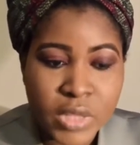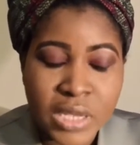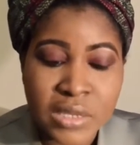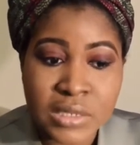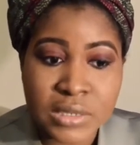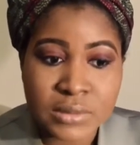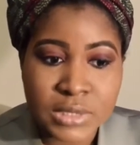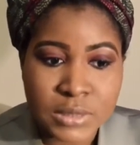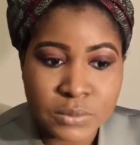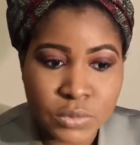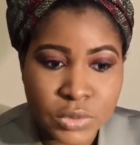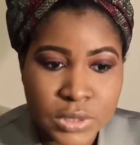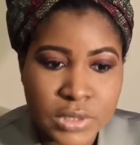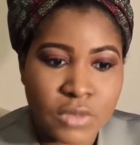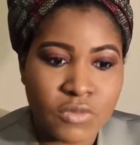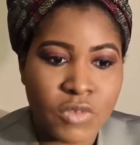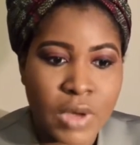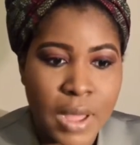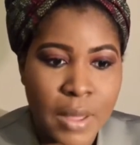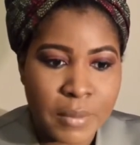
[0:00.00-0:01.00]
No see
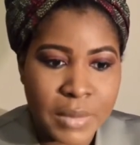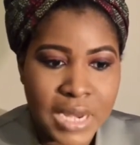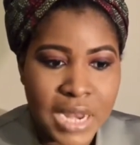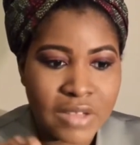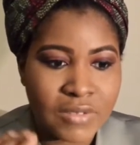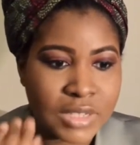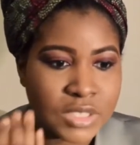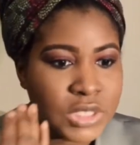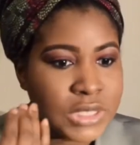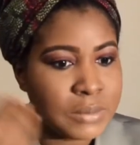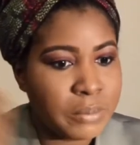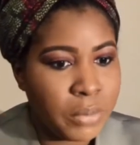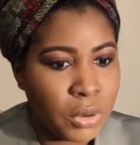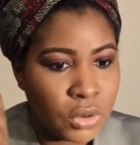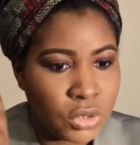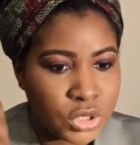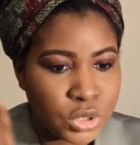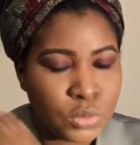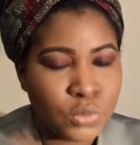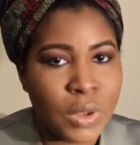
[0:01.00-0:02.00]
botiva, Milava see
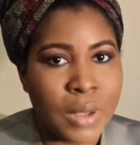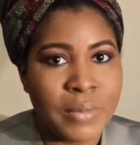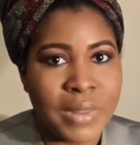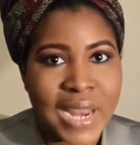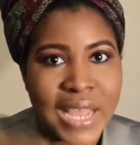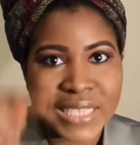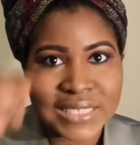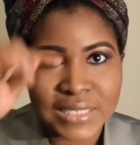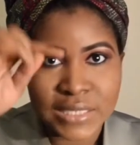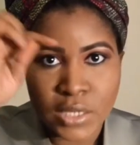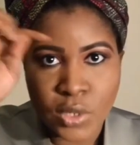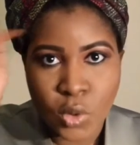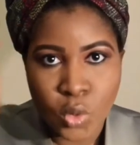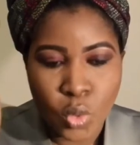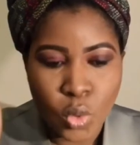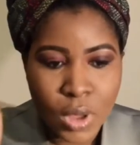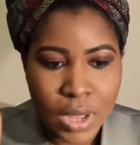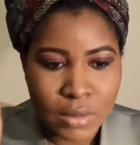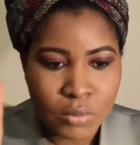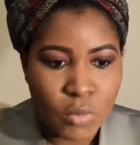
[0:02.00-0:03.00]
blush, Pamela see
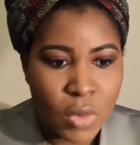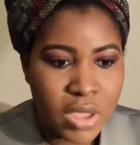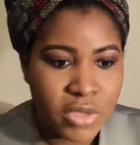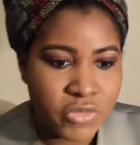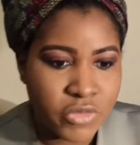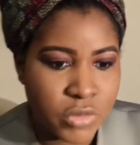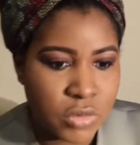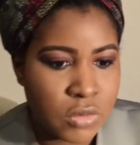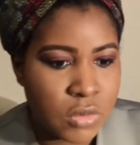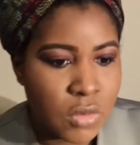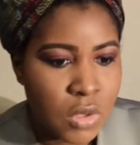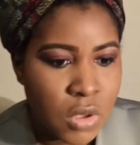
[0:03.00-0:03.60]
color, whatever.